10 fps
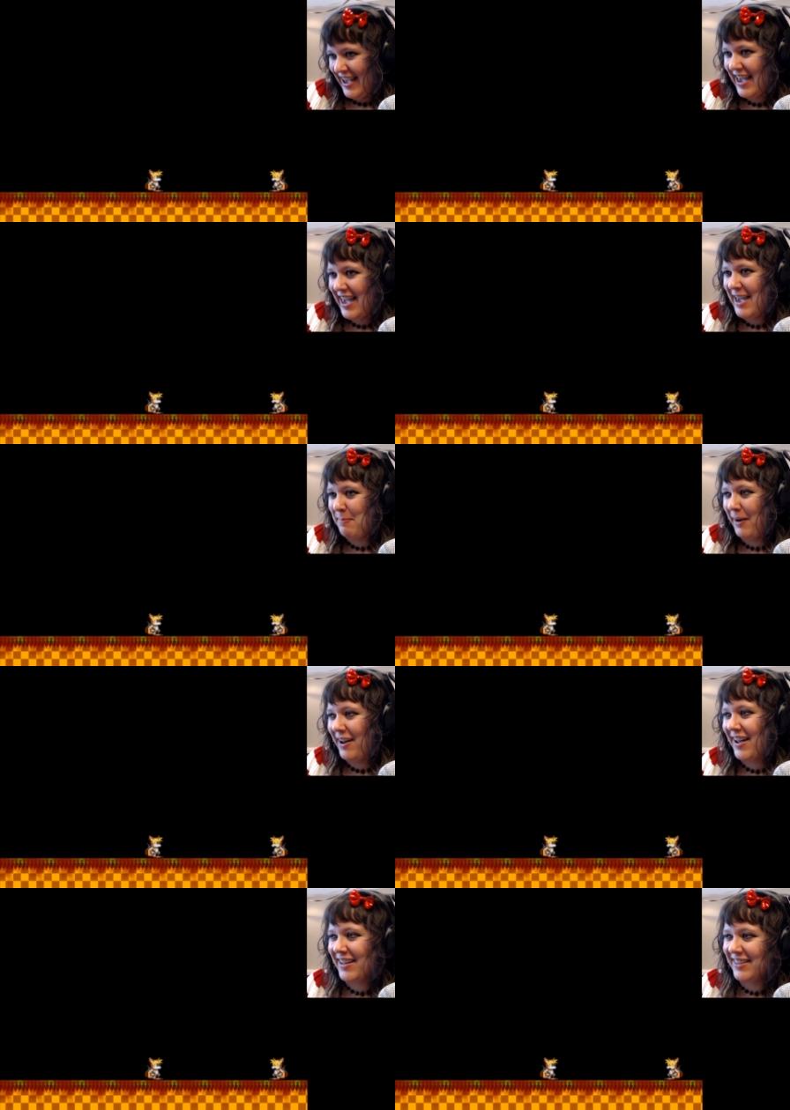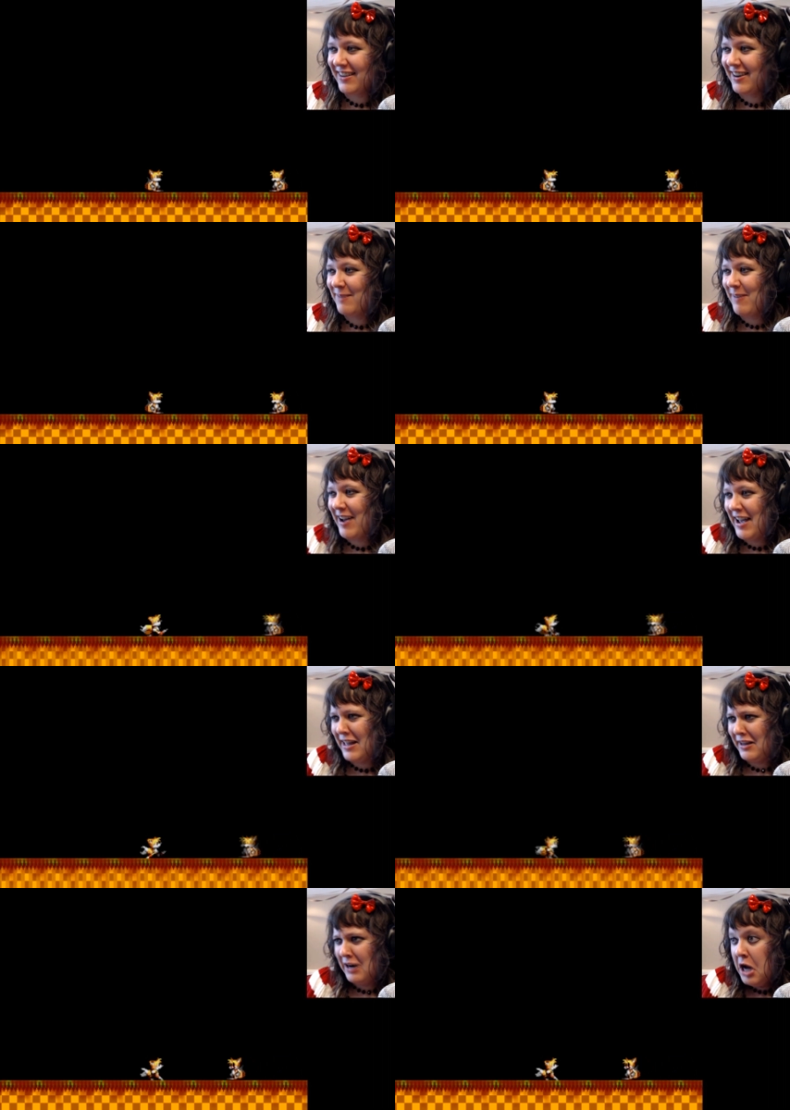Hey, brother,
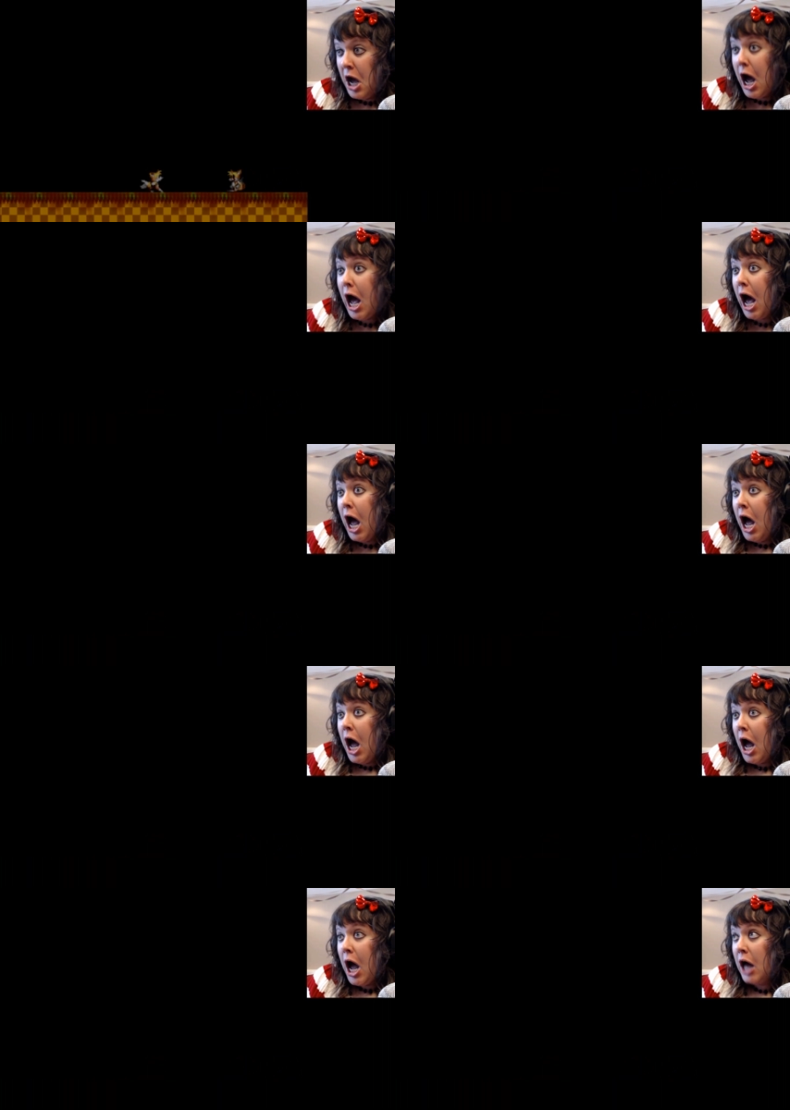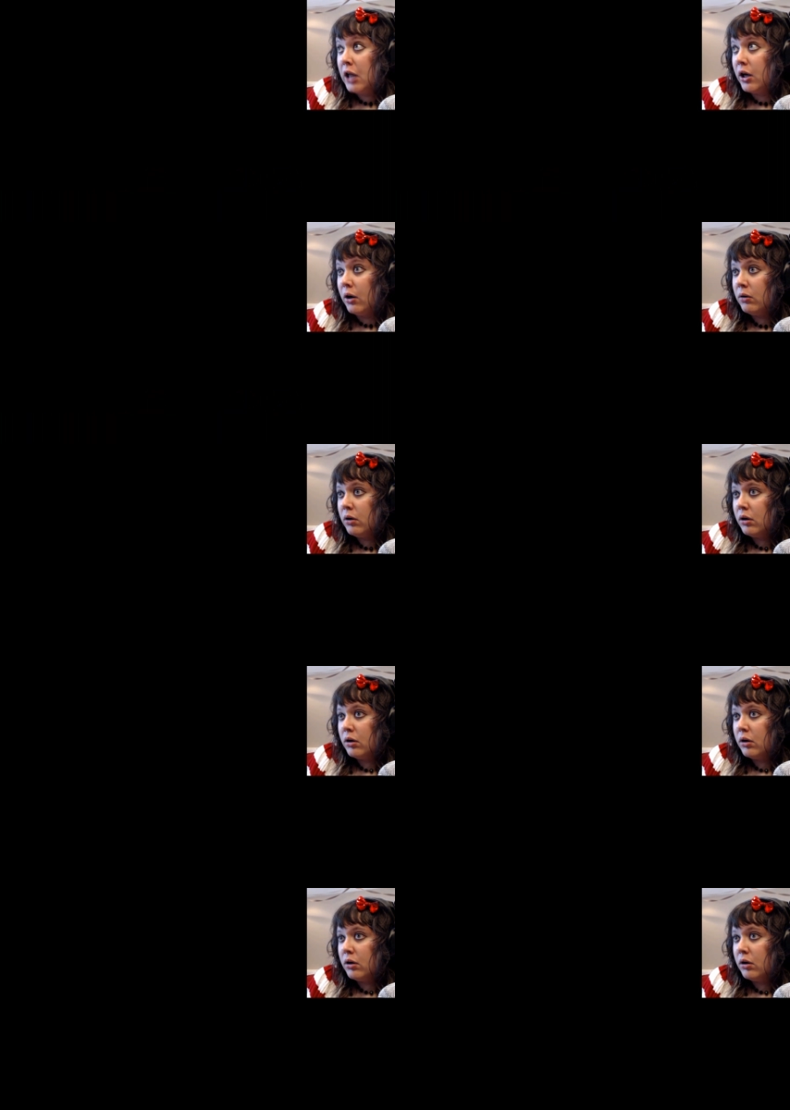brother. Ah! Hello?